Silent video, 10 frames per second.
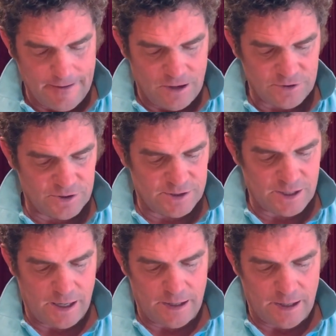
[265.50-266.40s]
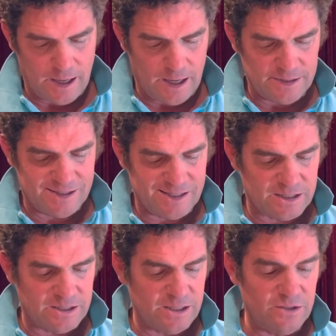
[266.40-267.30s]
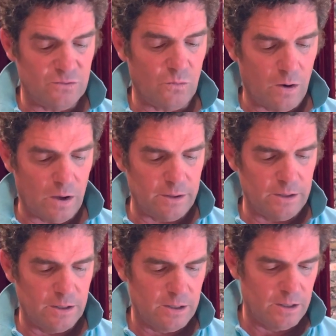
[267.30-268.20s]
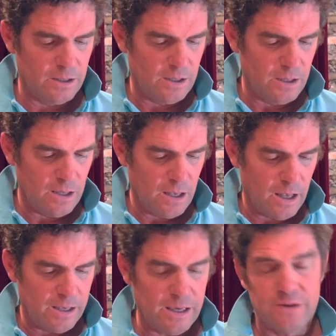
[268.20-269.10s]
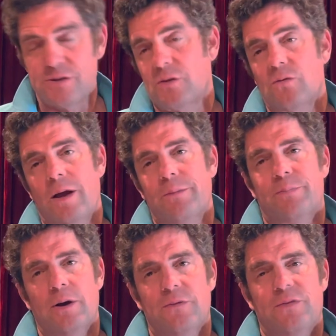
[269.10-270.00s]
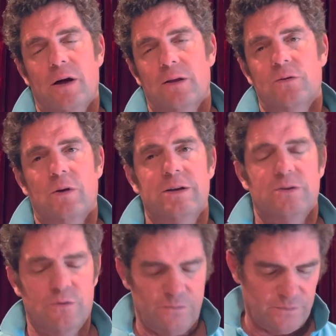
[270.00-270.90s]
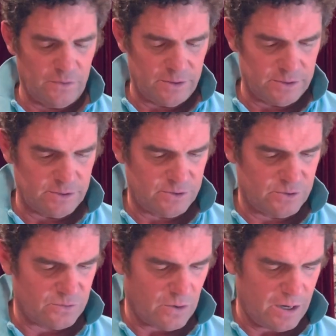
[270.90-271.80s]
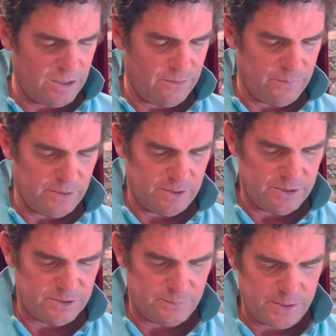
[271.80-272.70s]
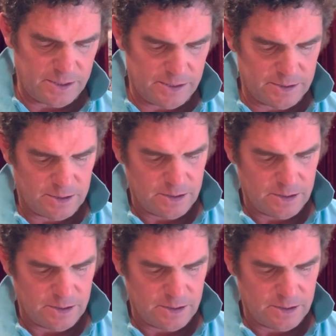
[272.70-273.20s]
I should say, 16-1. He has a great profile, great turn of foot, striding ability, speed.